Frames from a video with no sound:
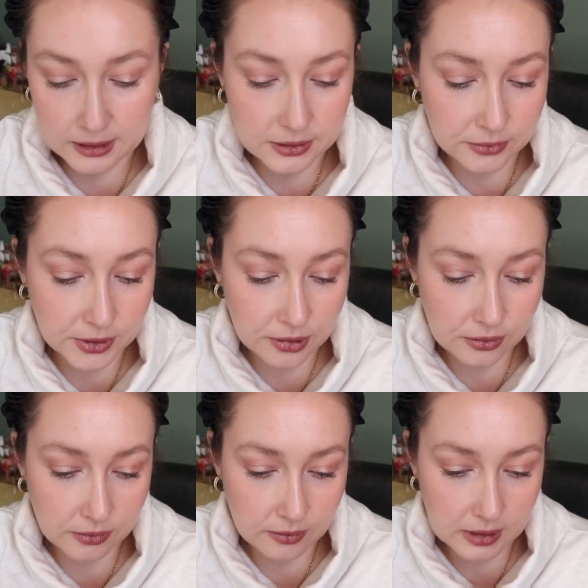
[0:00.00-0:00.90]
So
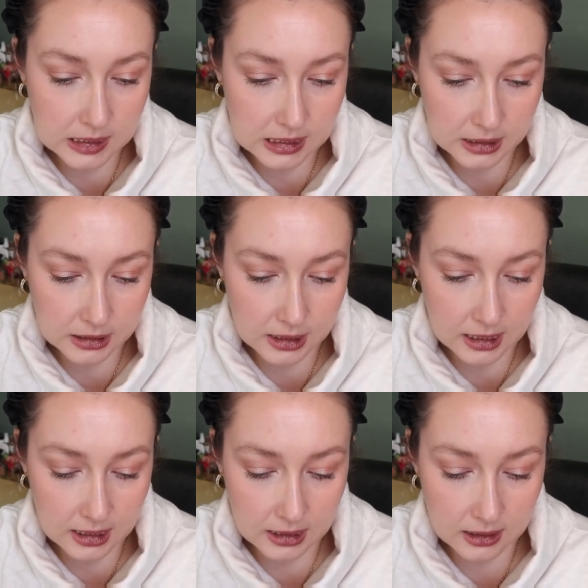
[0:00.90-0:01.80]
2 is the
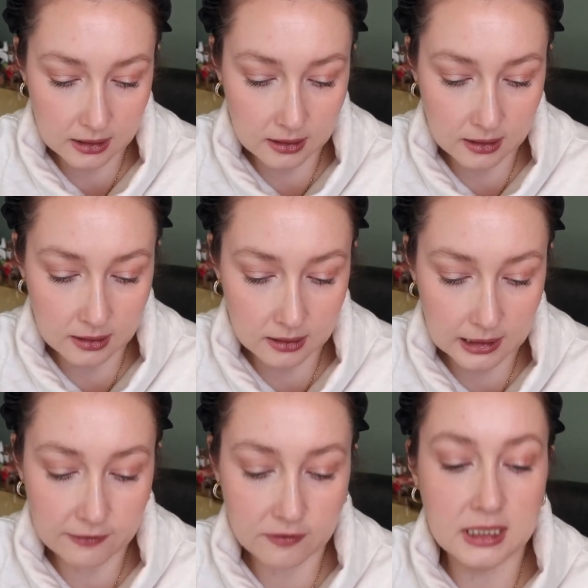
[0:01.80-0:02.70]
shade
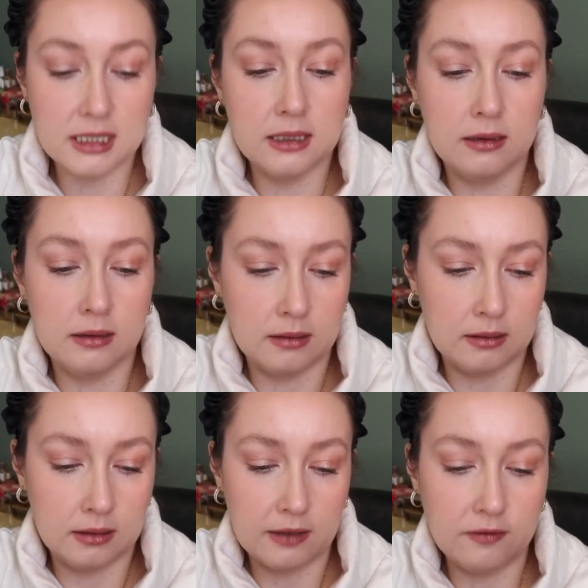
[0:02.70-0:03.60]

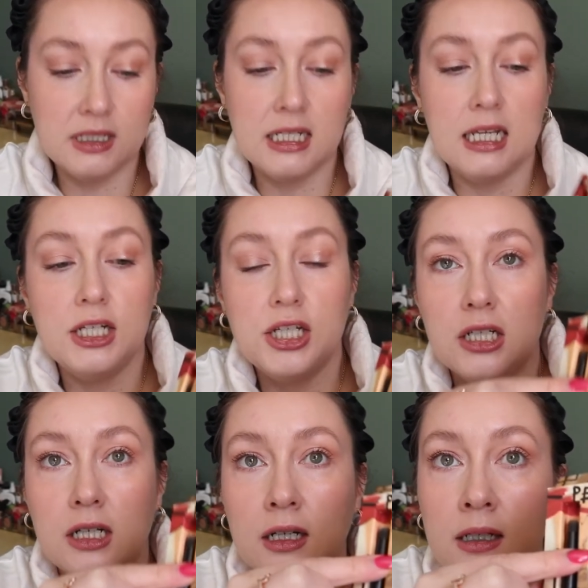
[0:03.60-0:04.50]

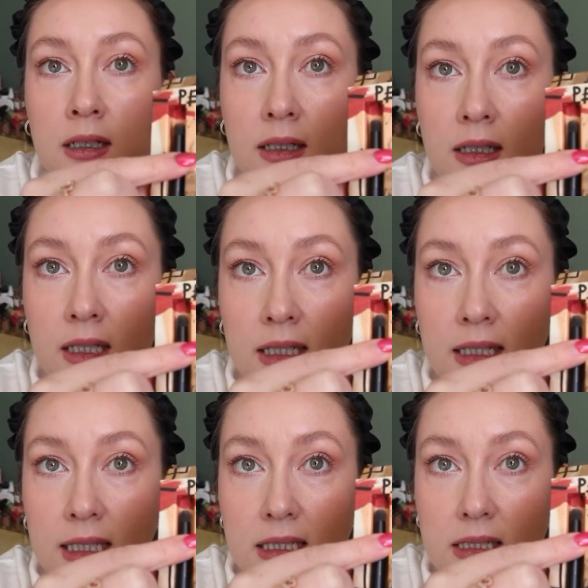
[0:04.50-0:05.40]
Levitation.
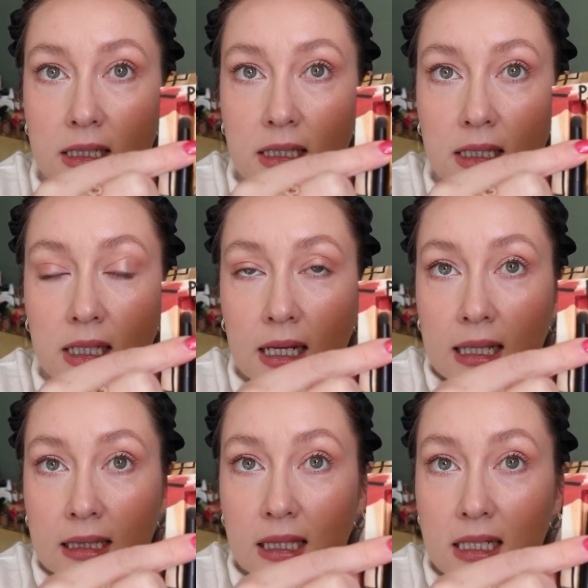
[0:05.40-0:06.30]
This
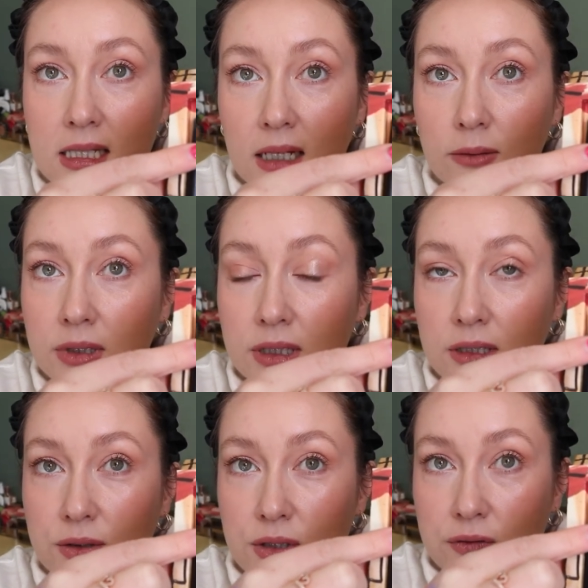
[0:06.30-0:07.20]
I would
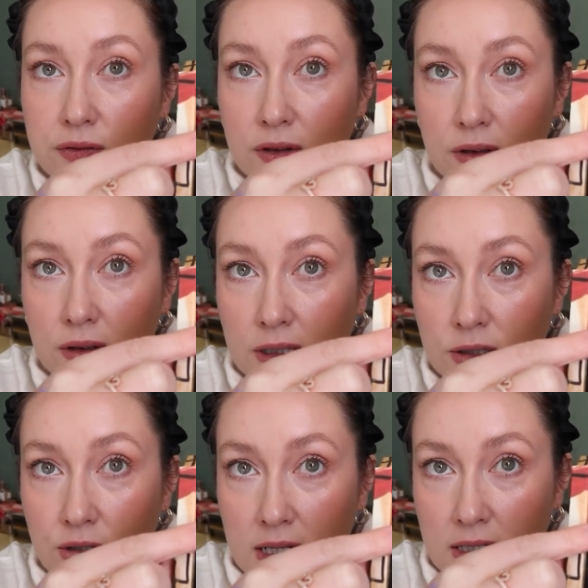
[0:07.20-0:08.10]
use for a
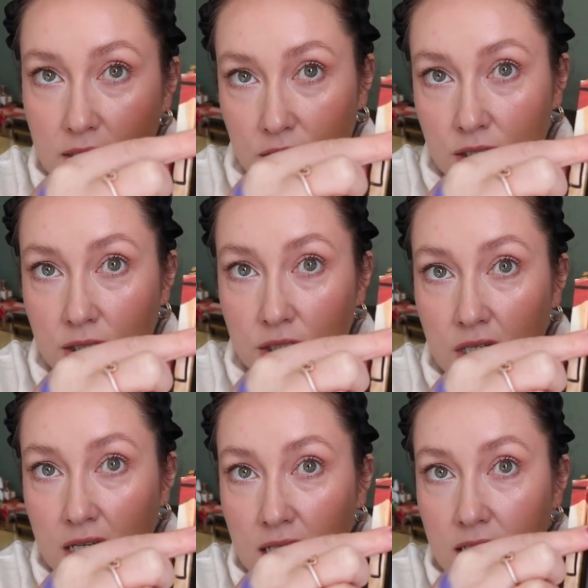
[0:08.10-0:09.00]
transition
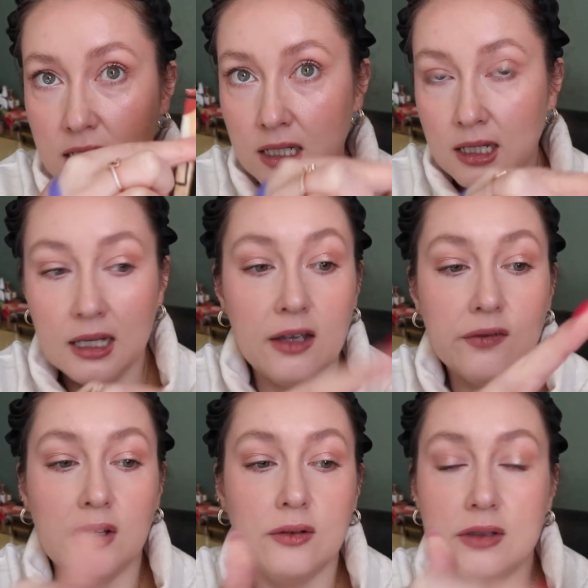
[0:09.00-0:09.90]
shade
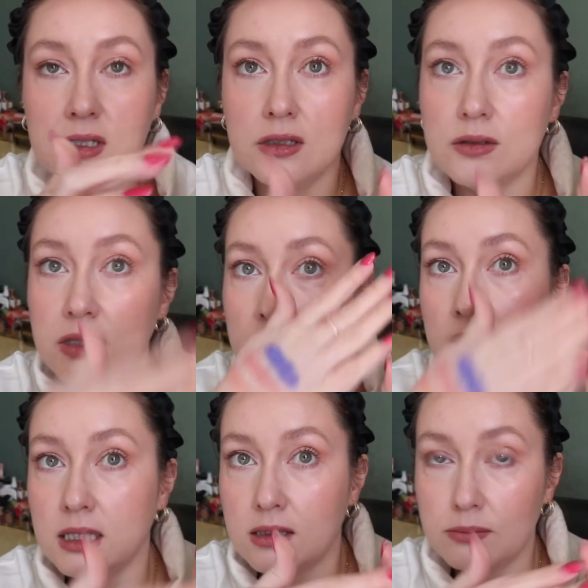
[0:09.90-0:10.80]
if I was using
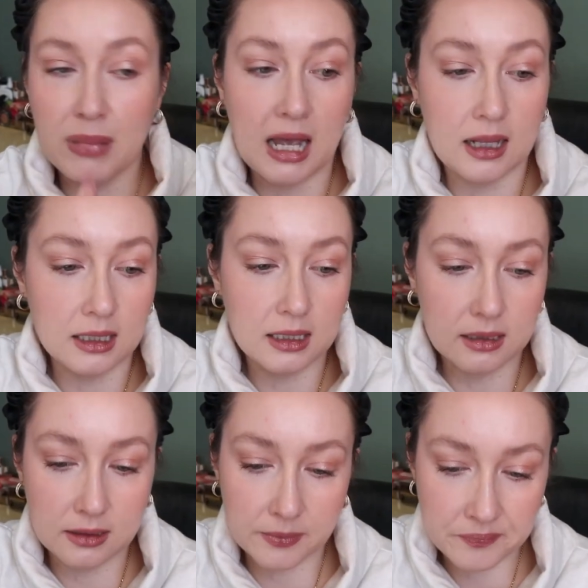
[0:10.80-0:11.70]
this palette,